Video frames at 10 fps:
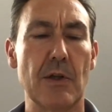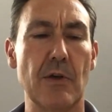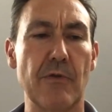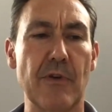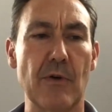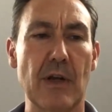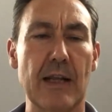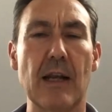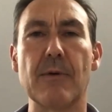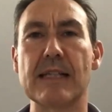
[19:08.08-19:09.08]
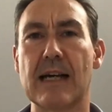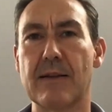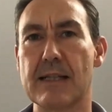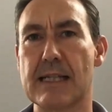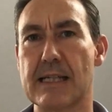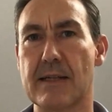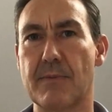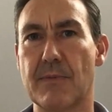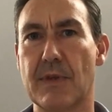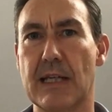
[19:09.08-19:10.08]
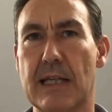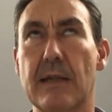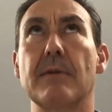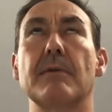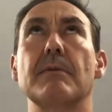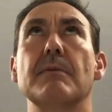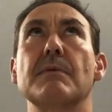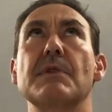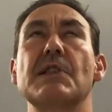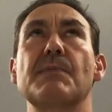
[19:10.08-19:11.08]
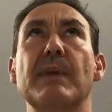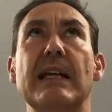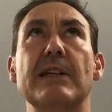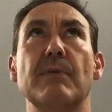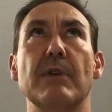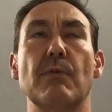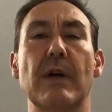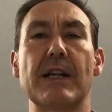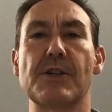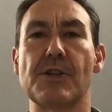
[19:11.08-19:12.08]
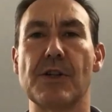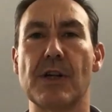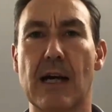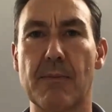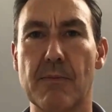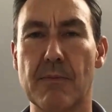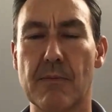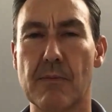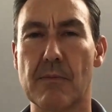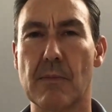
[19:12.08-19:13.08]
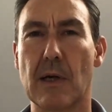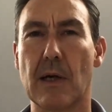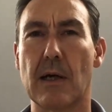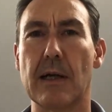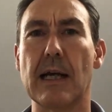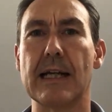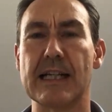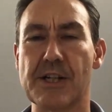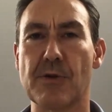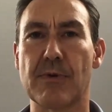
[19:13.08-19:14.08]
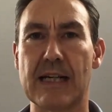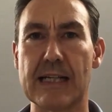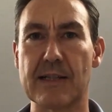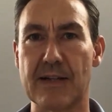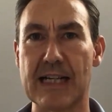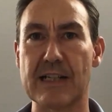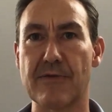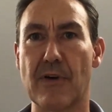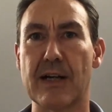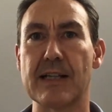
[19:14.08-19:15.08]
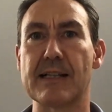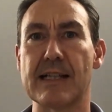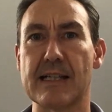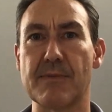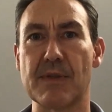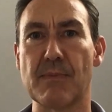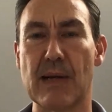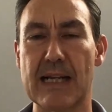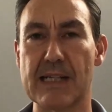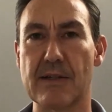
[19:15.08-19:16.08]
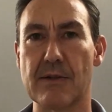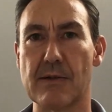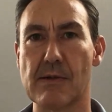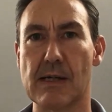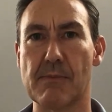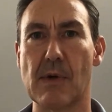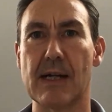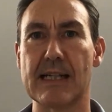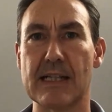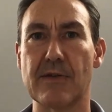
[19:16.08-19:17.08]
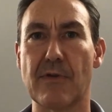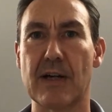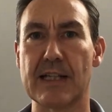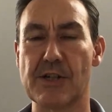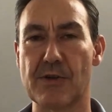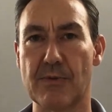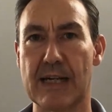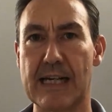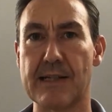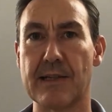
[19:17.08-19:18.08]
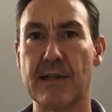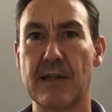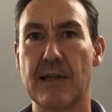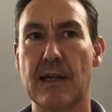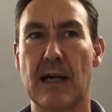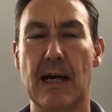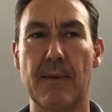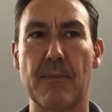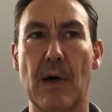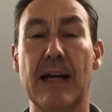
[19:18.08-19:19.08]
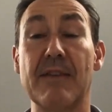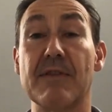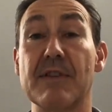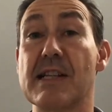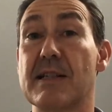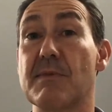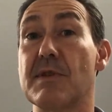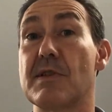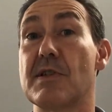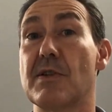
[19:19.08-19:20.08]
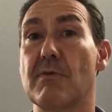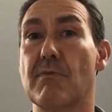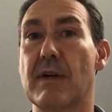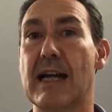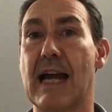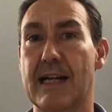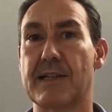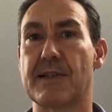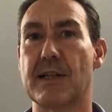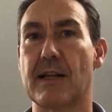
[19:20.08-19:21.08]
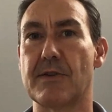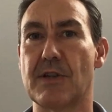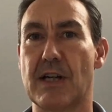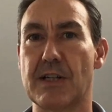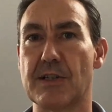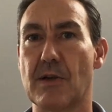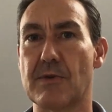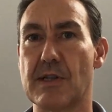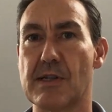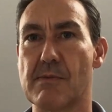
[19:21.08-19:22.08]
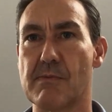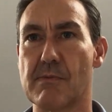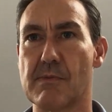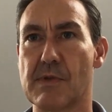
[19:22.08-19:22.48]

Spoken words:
you feel like lower down the system, the speed with which additional need is identified and systems in place to identify additional needs, and even systems to react to those changes, whole system